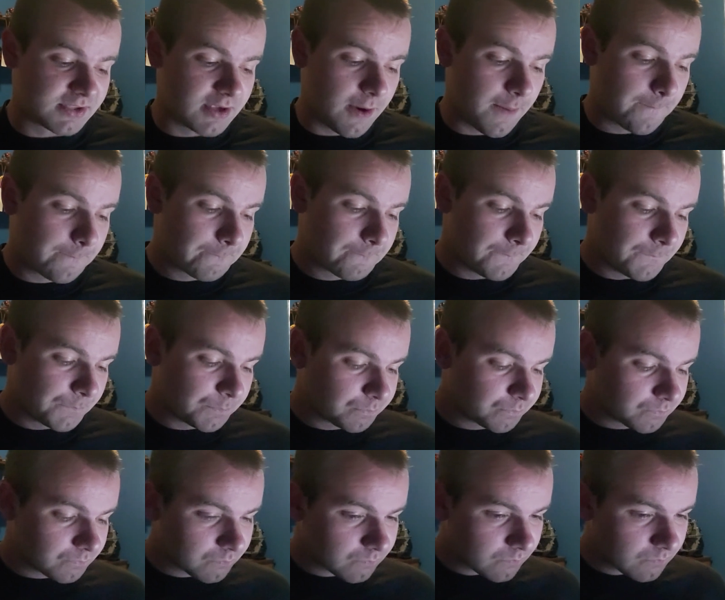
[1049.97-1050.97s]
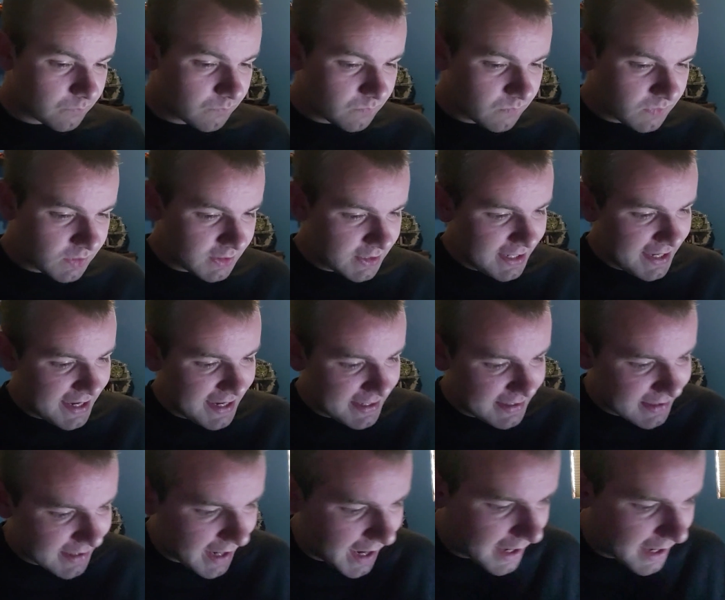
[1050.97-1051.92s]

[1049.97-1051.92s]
though. And